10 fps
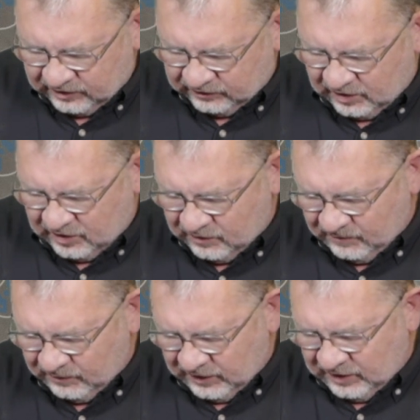So
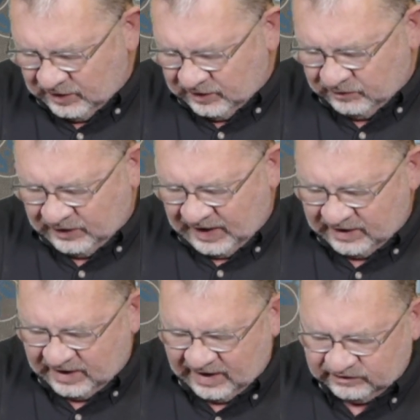we've got
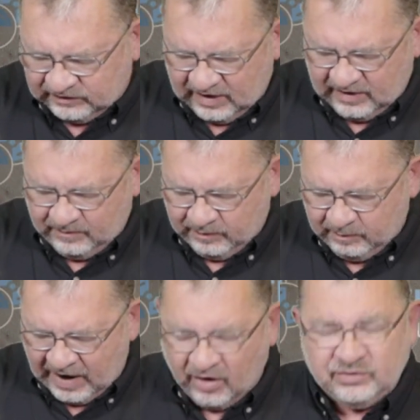a nice uh,
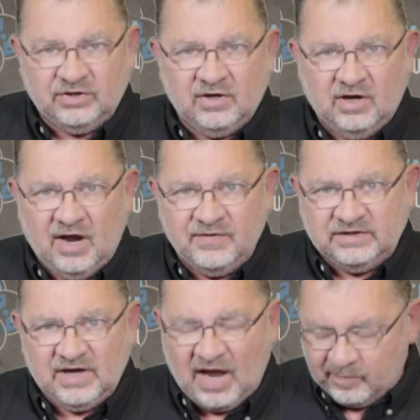pouch on the
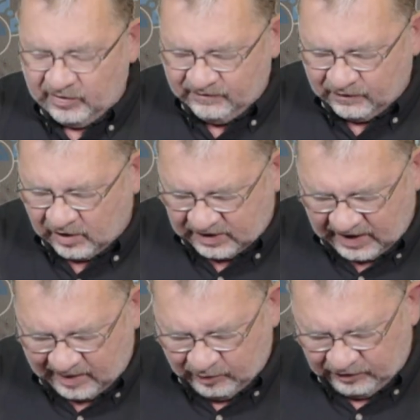top for our
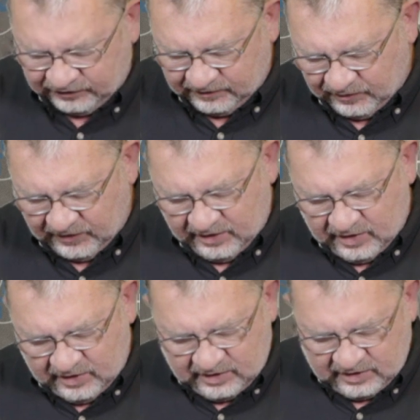cables.
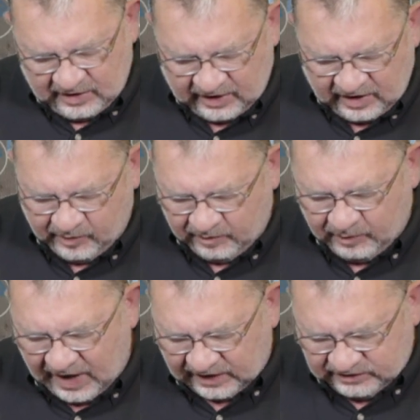got a couple
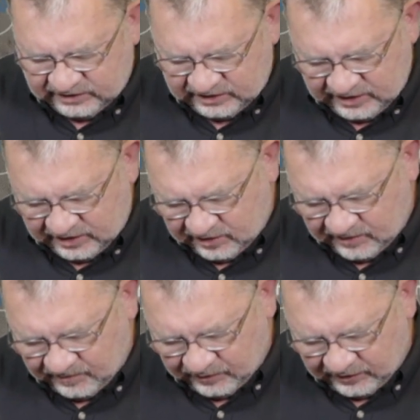boxes here.